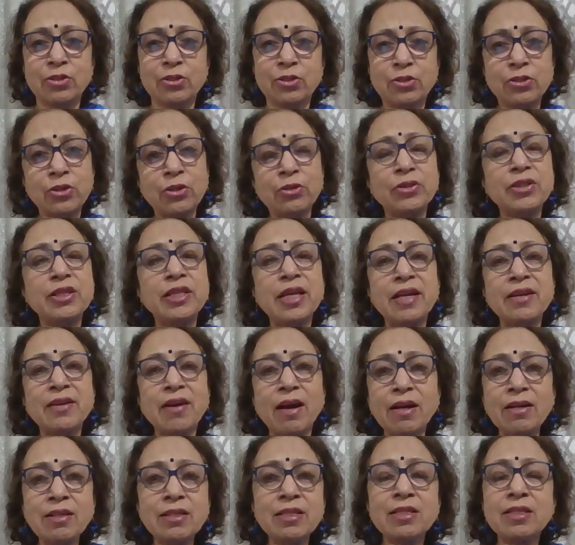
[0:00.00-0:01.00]
So there
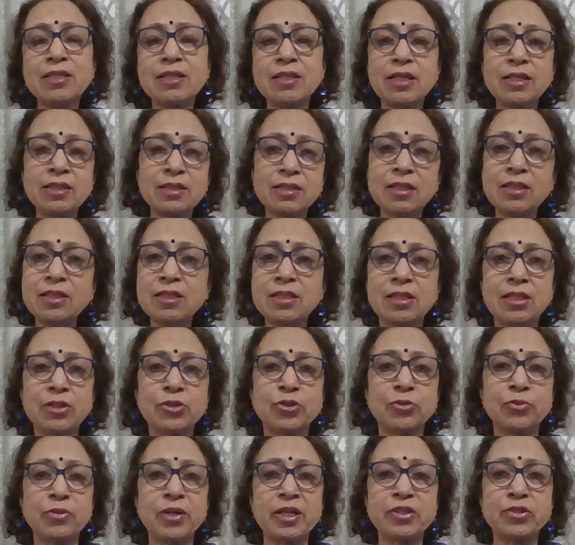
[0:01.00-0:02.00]
are certain
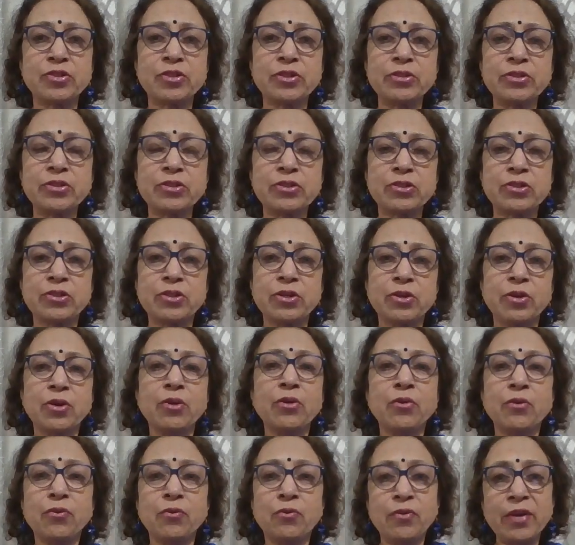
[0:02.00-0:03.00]
situations
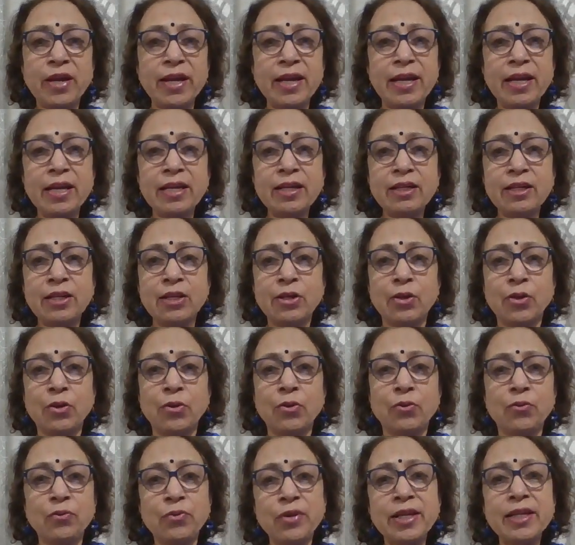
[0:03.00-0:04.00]
where
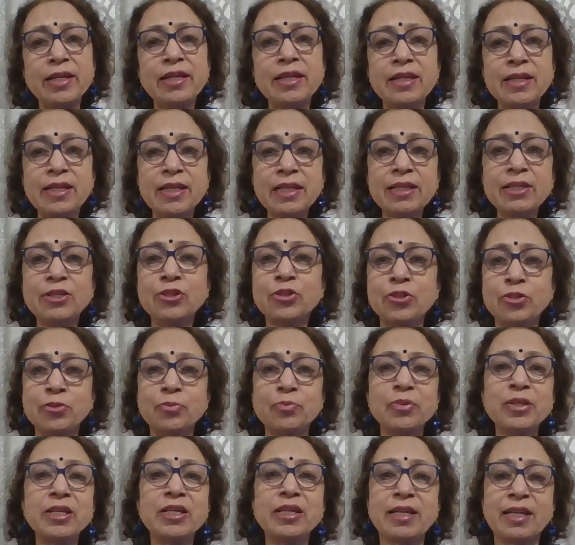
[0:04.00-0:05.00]
we need to
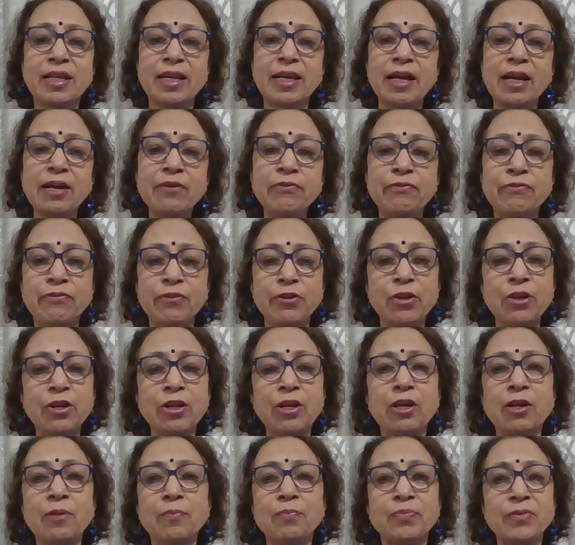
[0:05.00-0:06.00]
be careful
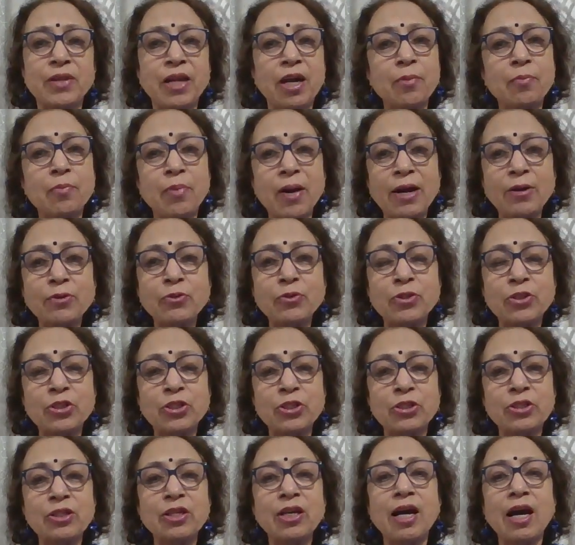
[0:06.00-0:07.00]

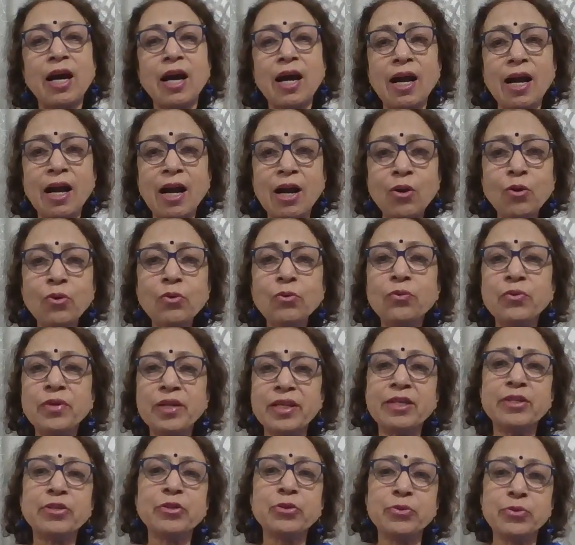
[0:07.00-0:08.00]
about how we
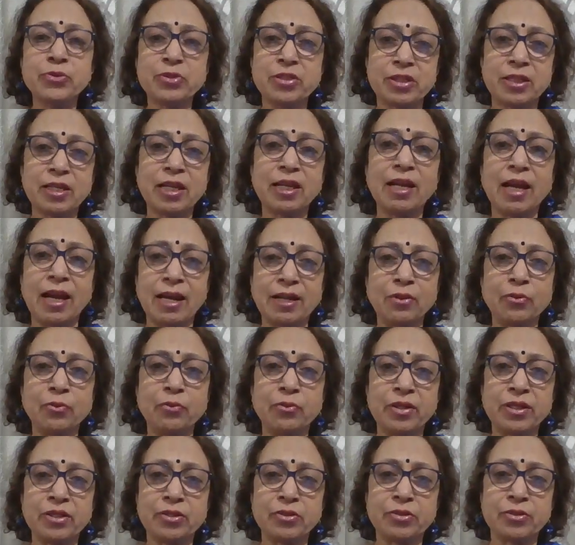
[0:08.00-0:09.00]
use the
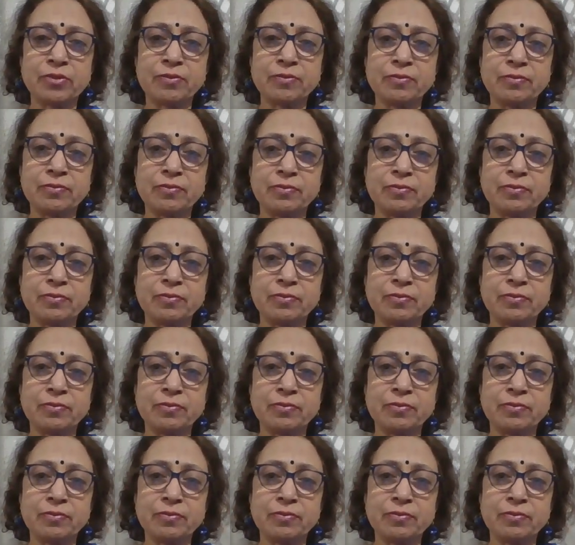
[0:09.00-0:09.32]
language.